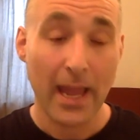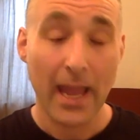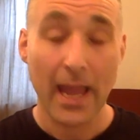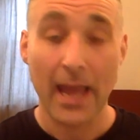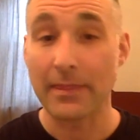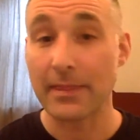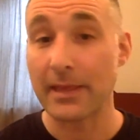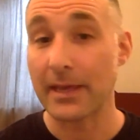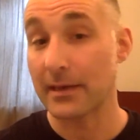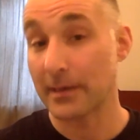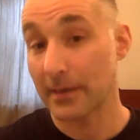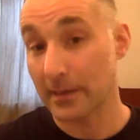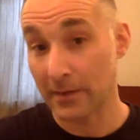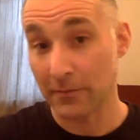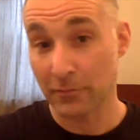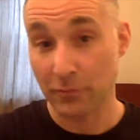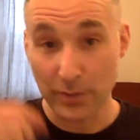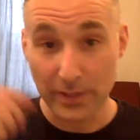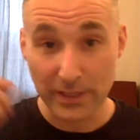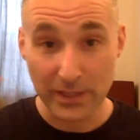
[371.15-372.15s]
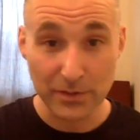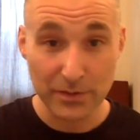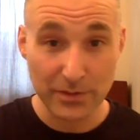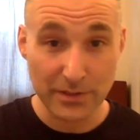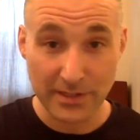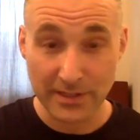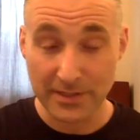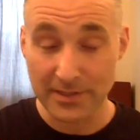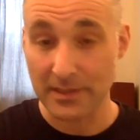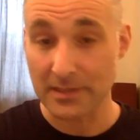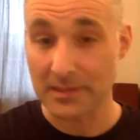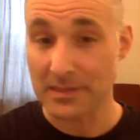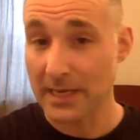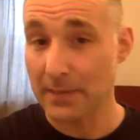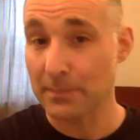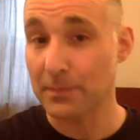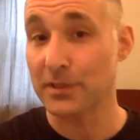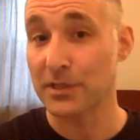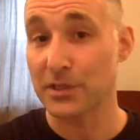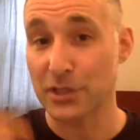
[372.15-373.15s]
And then if we use this
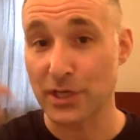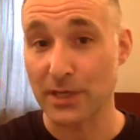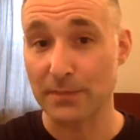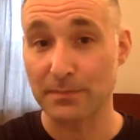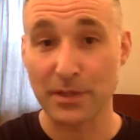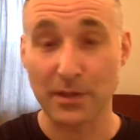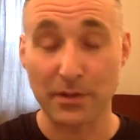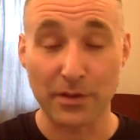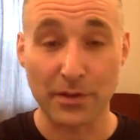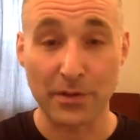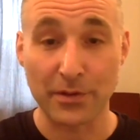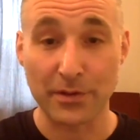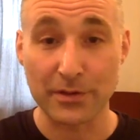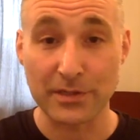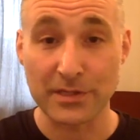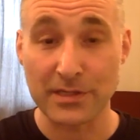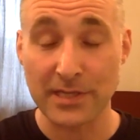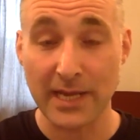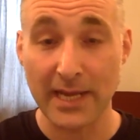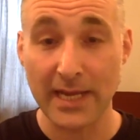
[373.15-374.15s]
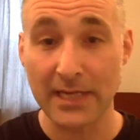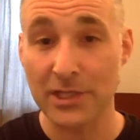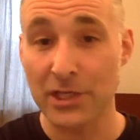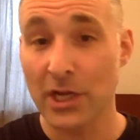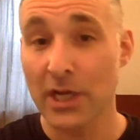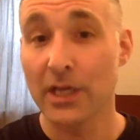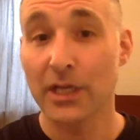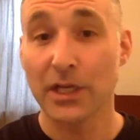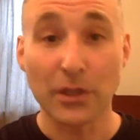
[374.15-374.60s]
example to jump to the third stage,